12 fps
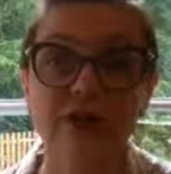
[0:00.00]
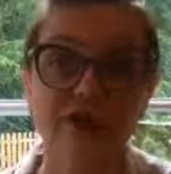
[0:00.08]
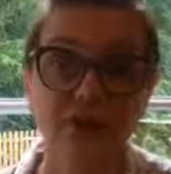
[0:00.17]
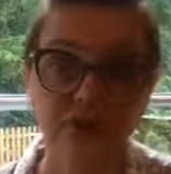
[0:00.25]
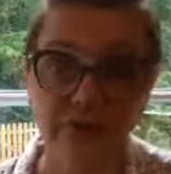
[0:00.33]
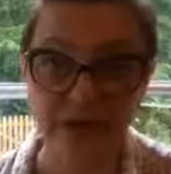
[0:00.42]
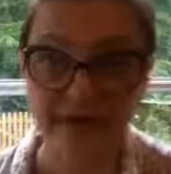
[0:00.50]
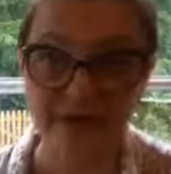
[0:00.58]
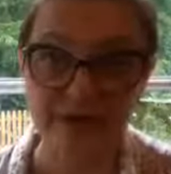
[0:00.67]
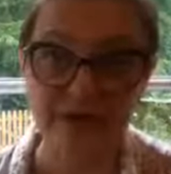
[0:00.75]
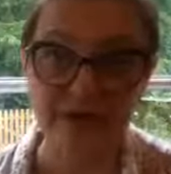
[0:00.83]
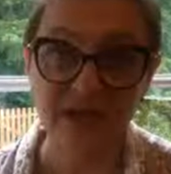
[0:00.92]
and your
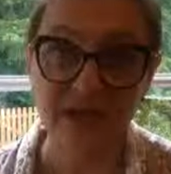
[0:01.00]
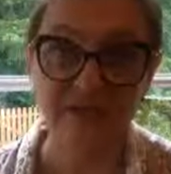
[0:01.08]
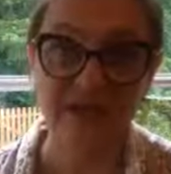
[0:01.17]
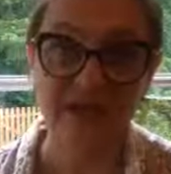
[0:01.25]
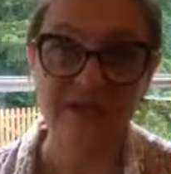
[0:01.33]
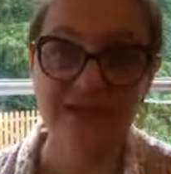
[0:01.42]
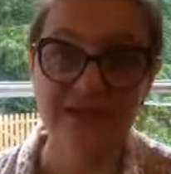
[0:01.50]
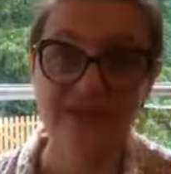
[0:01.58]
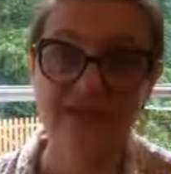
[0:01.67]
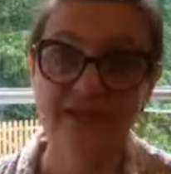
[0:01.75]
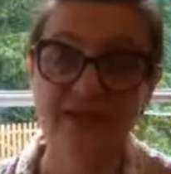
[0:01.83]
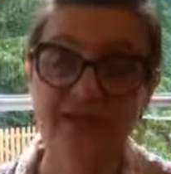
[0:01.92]
partner takes
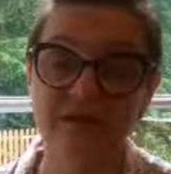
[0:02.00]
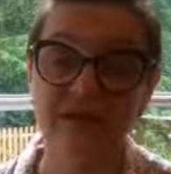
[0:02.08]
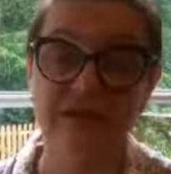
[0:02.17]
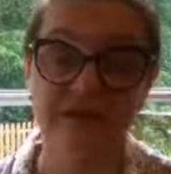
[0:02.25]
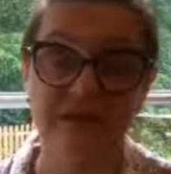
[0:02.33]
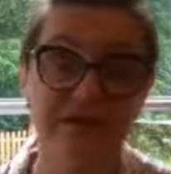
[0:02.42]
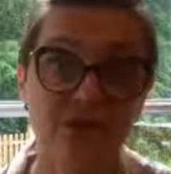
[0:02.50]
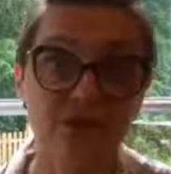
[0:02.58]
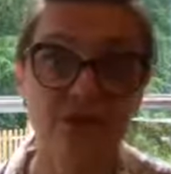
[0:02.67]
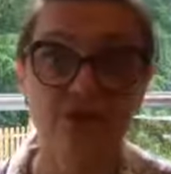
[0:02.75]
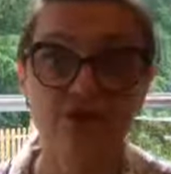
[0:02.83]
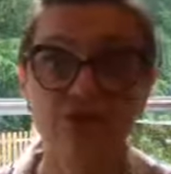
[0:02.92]
his or
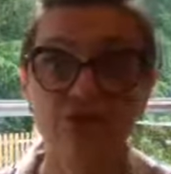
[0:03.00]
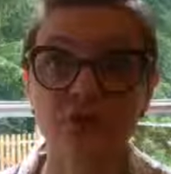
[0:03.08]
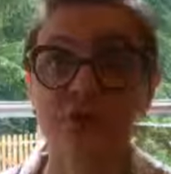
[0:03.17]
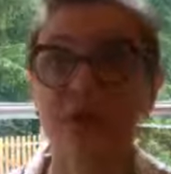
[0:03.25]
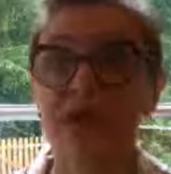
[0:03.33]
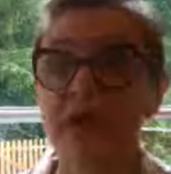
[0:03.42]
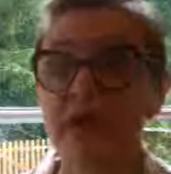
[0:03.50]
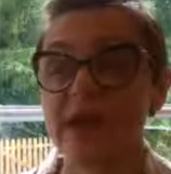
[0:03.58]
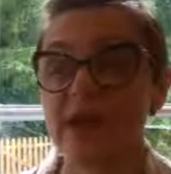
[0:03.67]
her journal,